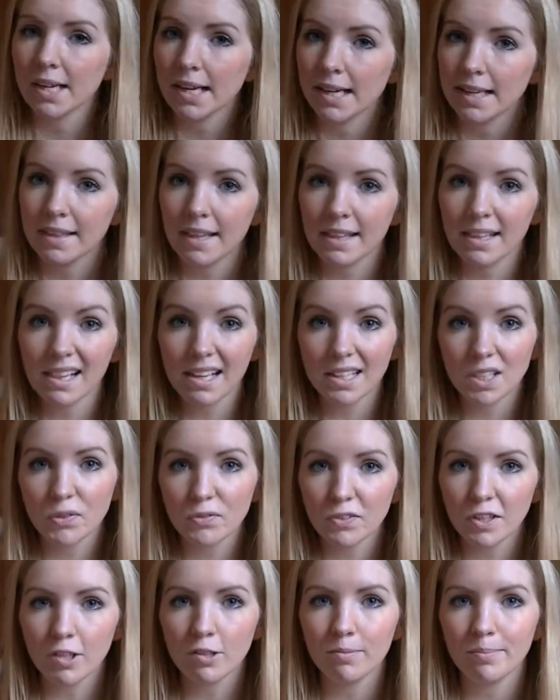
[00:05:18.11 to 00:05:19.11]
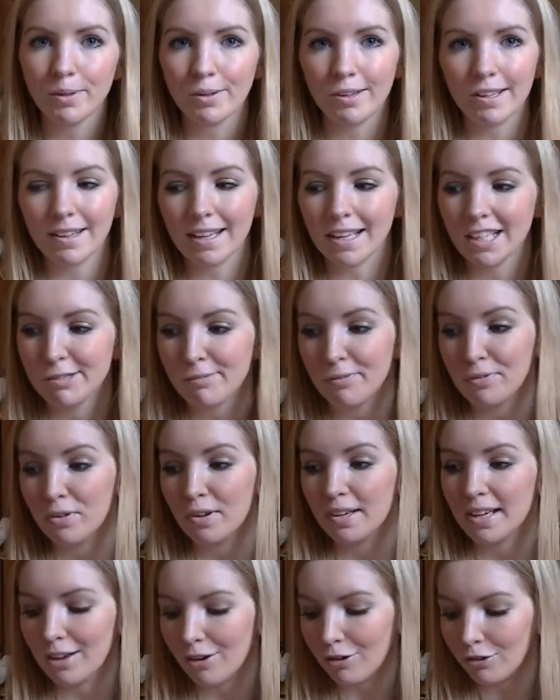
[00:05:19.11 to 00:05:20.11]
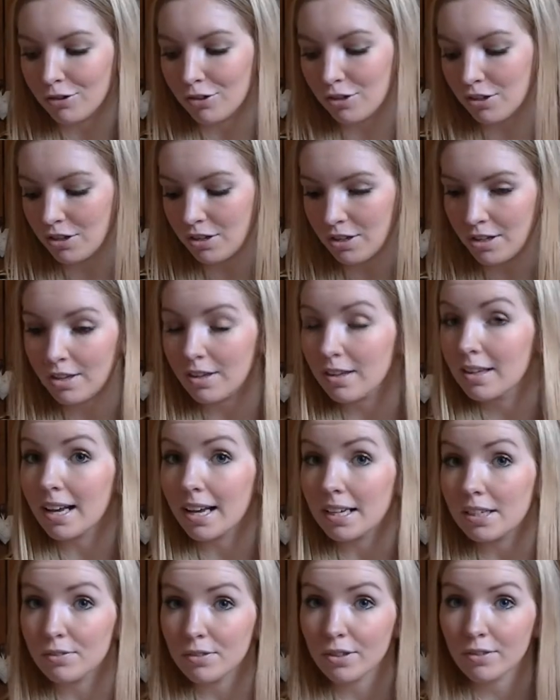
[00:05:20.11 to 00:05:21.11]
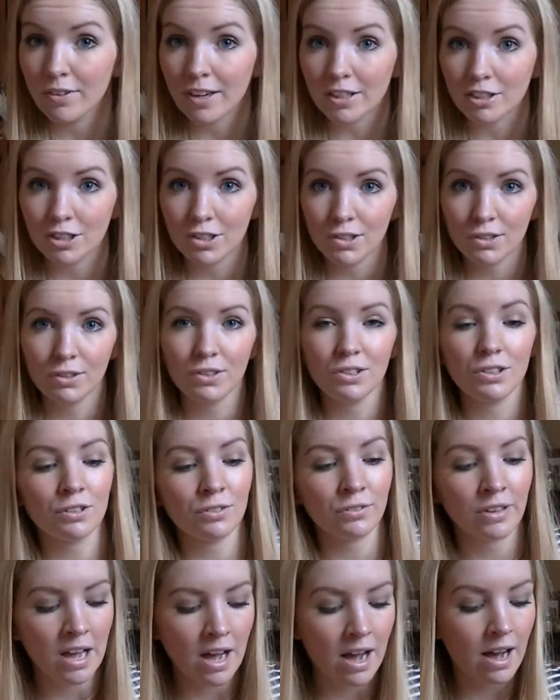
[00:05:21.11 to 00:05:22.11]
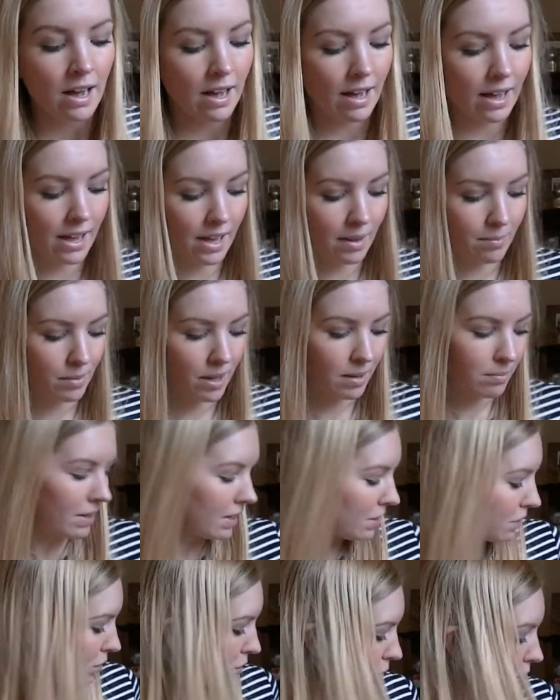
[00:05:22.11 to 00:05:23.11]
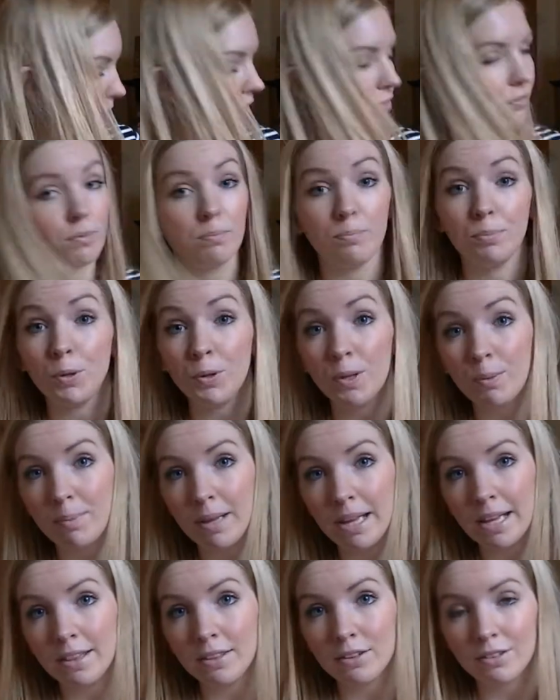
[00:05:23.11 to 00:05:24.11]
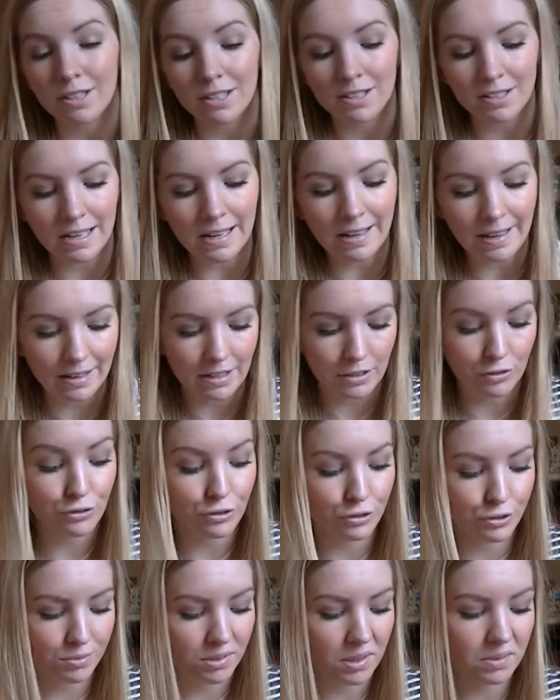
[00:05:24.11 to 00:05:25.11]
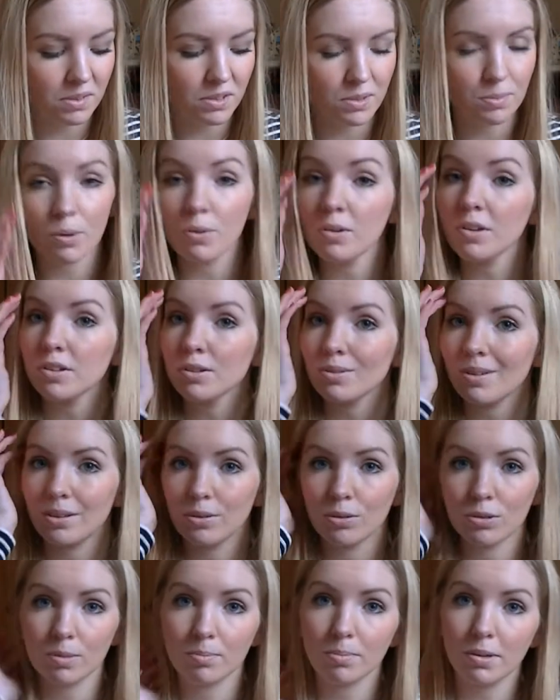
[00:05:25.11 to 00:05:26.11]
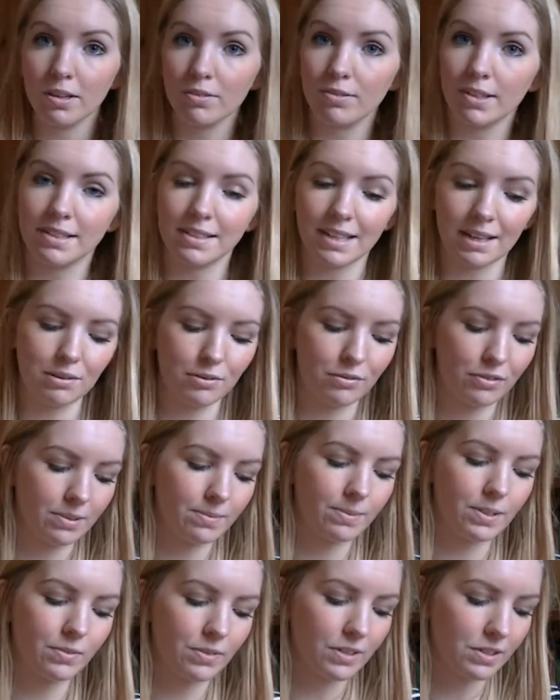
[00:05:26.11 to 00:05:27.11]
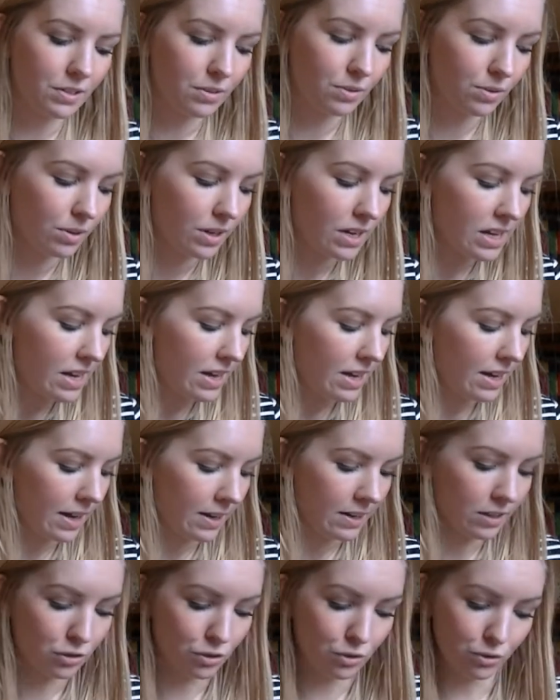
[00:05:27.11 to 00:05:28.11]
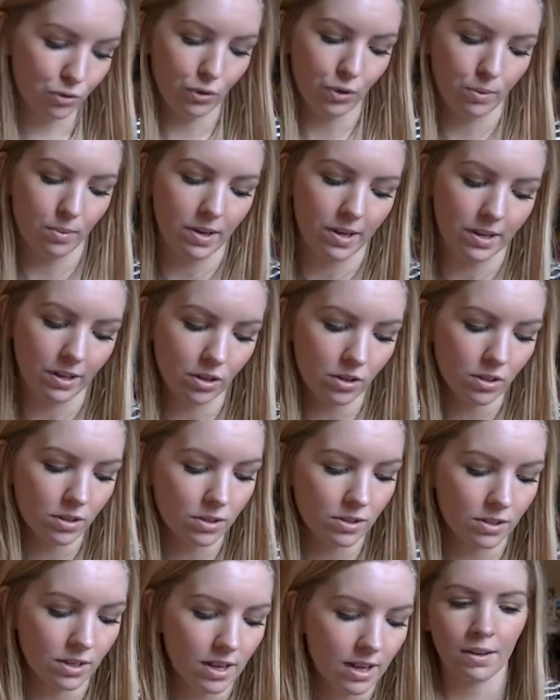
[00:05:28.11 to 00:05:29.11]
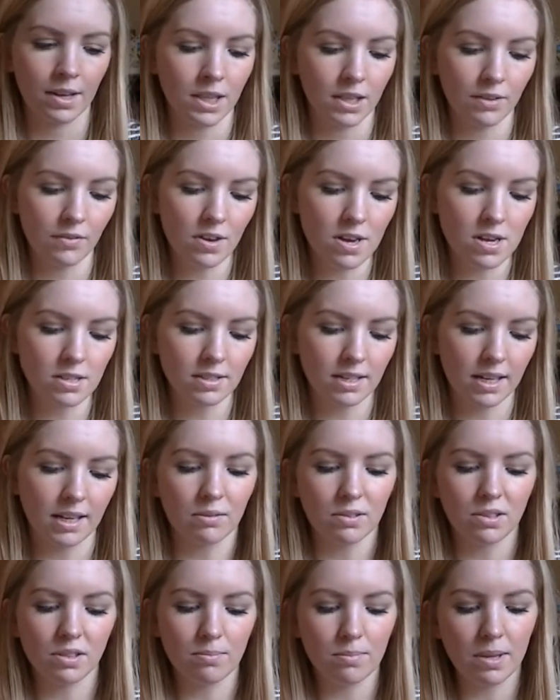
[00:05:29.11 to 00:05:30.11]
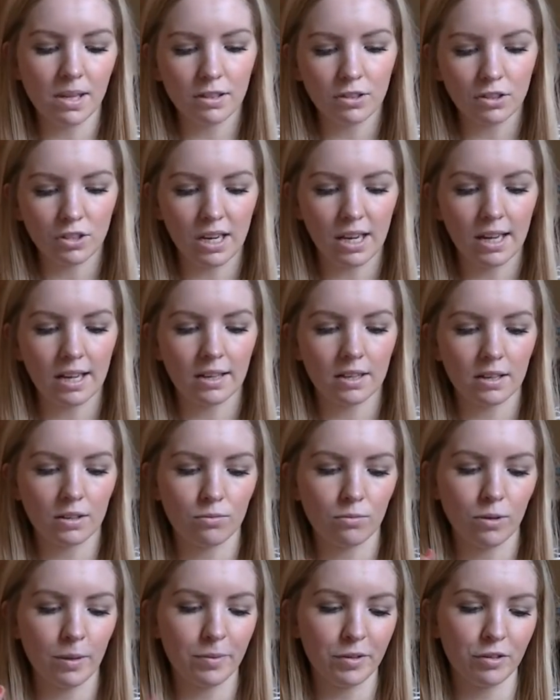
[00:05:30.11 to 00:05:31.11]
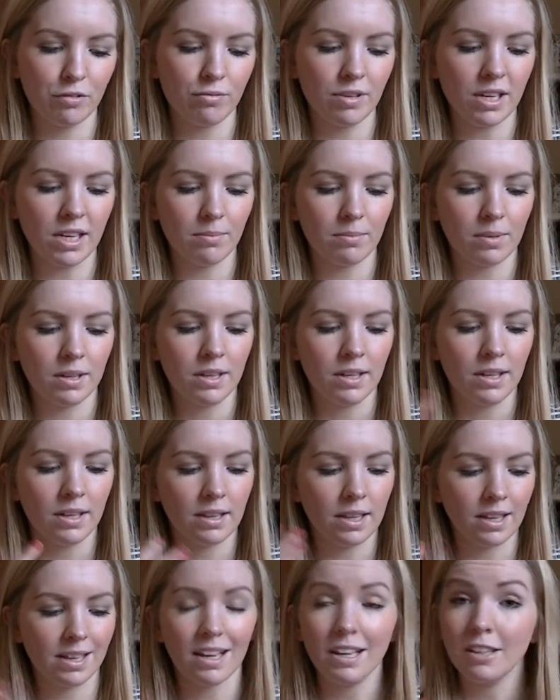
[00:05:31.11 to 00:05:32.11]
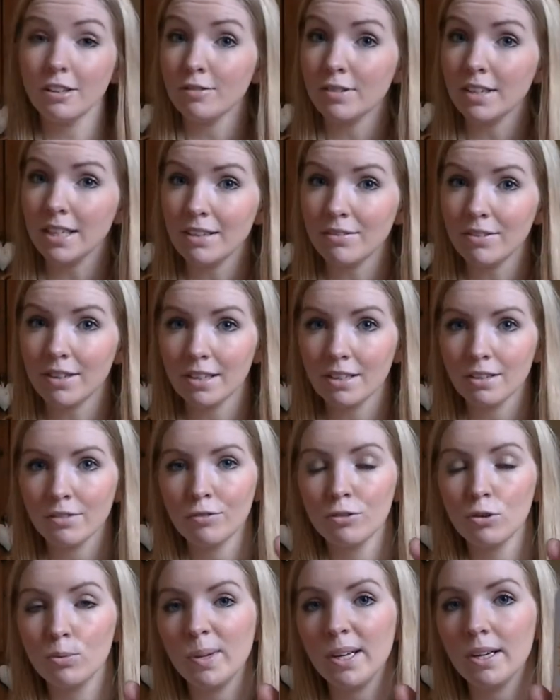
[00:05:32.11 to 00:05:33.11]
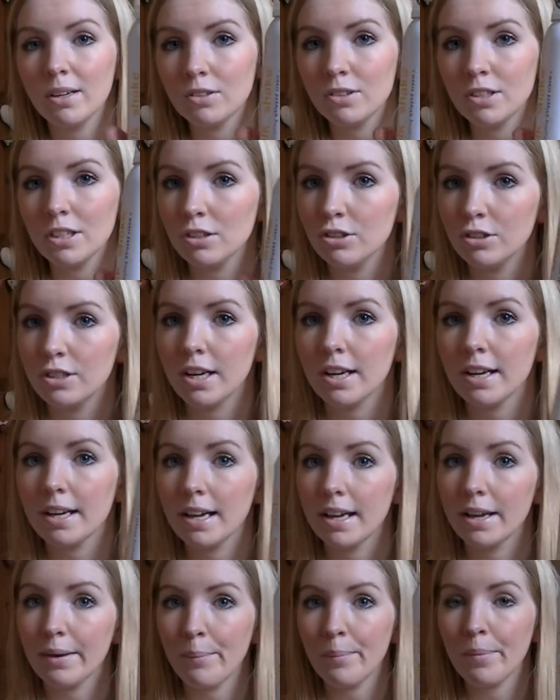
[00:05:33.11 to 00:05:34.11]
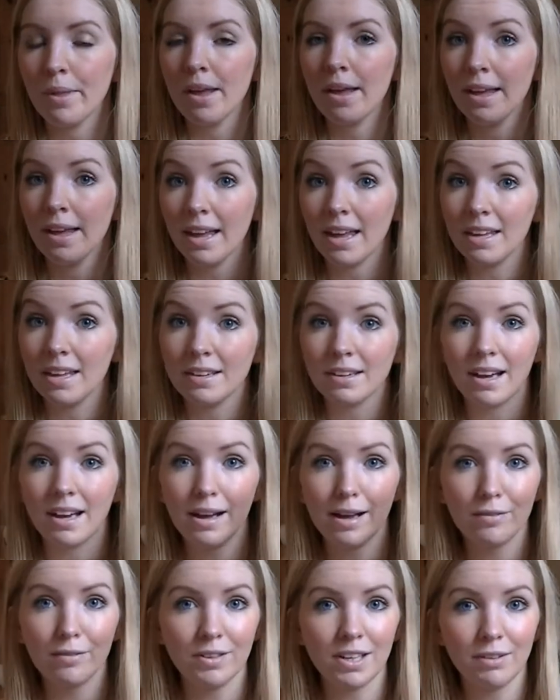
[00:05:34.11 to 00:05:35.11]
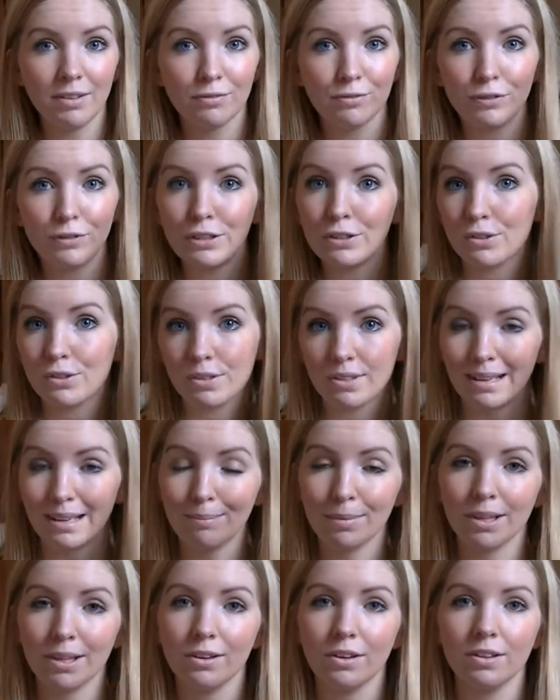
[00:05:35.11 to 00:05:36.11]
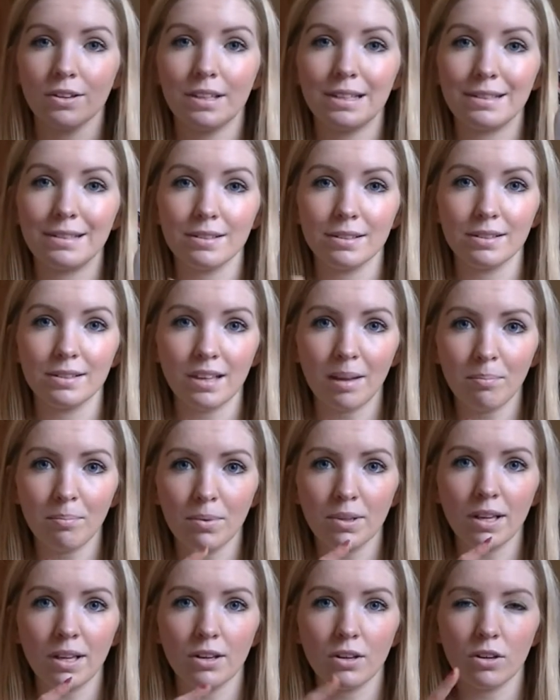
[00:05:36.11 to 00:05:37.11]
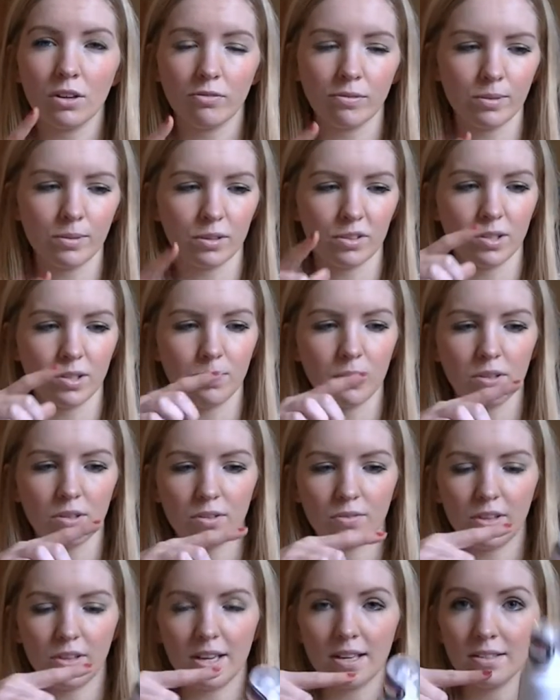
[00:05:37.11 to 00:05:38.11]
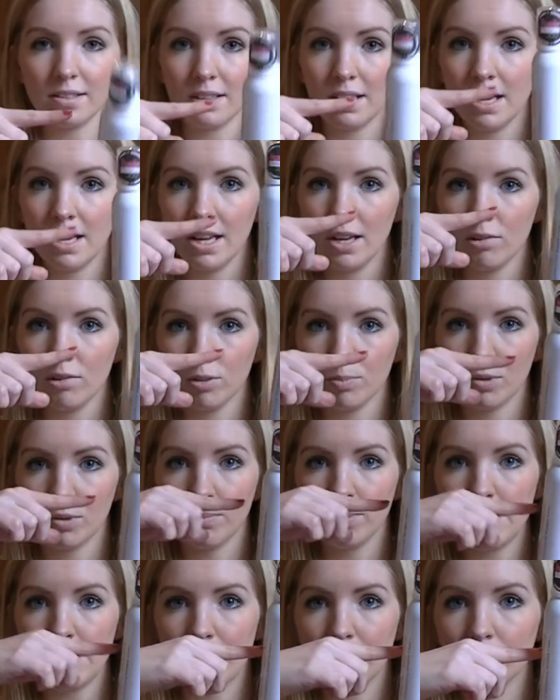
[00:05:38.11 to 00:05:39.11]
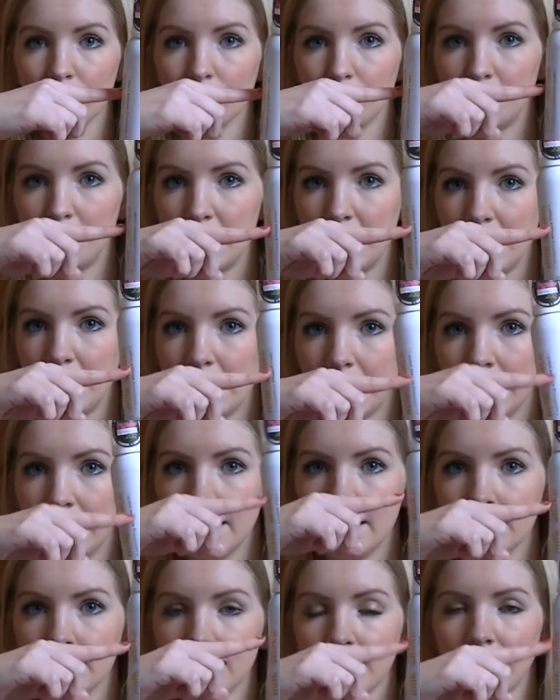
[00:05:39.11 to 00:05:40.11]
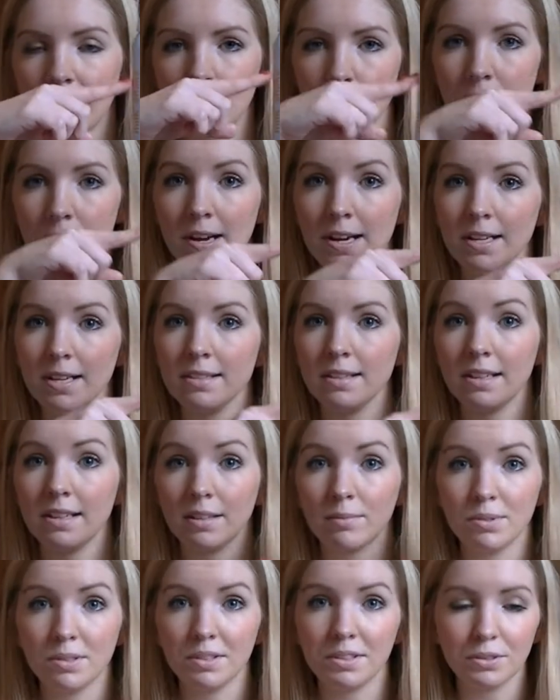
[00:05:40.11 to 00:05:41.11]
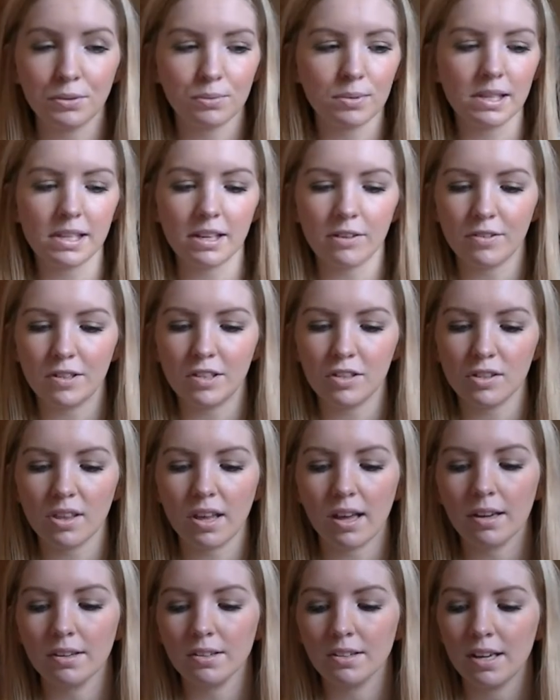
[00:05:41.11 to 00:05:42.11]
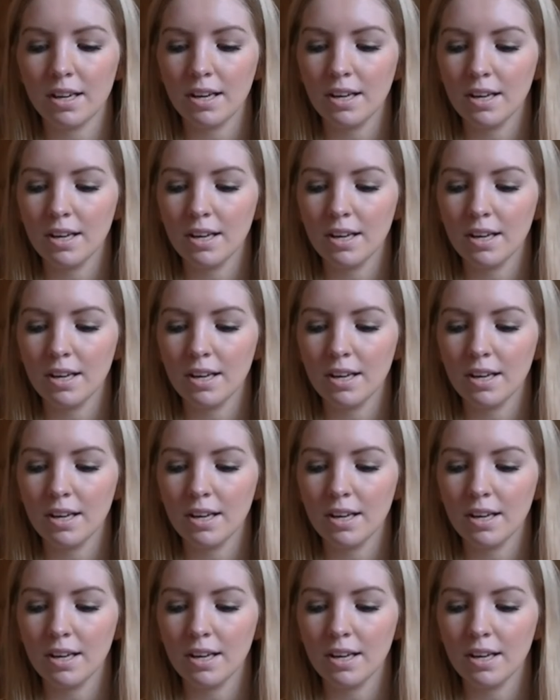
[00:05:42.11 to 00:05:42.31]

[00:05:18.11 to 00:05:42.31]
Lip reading: And then the last few beauty things before I get on to kind of fashion stuff. I made an order from Beauty Bay the other day, and it just arrived this morning, so I thought it was a perfect time to film this video, and I'll just show you what I got. The first thing was the milkshake whipped cream, like kind of leave-in foamy conditioner. And I haven't even finished the sample I got this. The sample I got from Glossy Box of this was probably about up to here in size-wise, and I'm still nowhere near finished that.